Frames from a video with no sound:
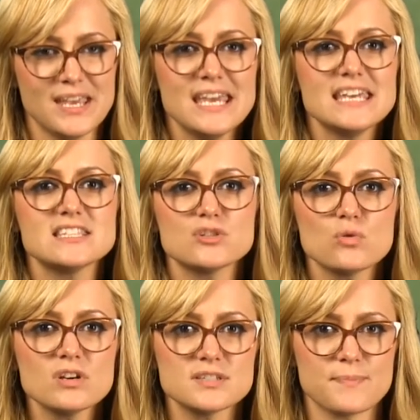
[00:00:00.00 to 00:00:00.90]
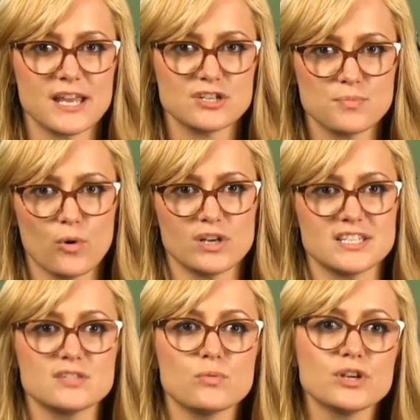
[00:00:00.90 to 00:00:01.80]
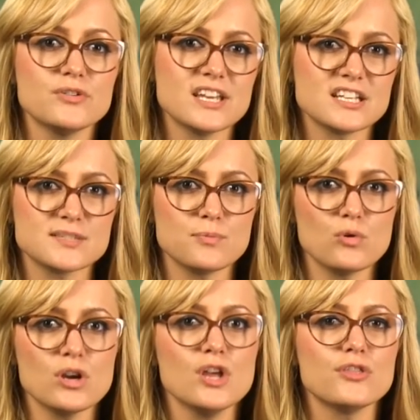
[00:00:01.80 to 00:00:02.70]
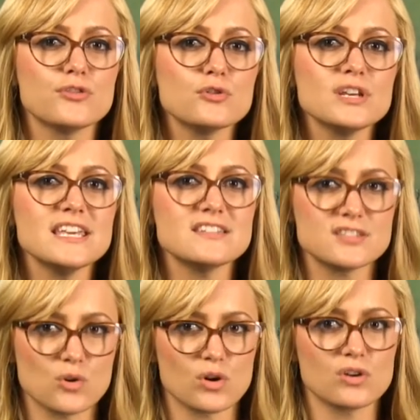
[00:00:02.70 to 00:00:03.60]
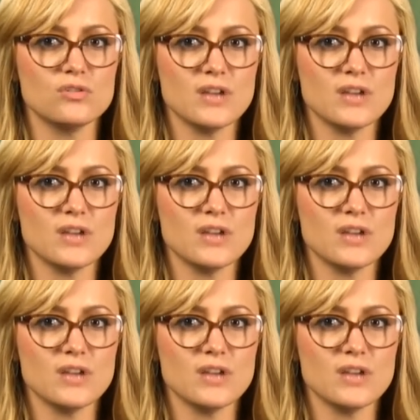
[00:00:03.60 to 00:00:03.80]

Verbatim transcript: Historic Spanish Point is where you can explore 30 historical,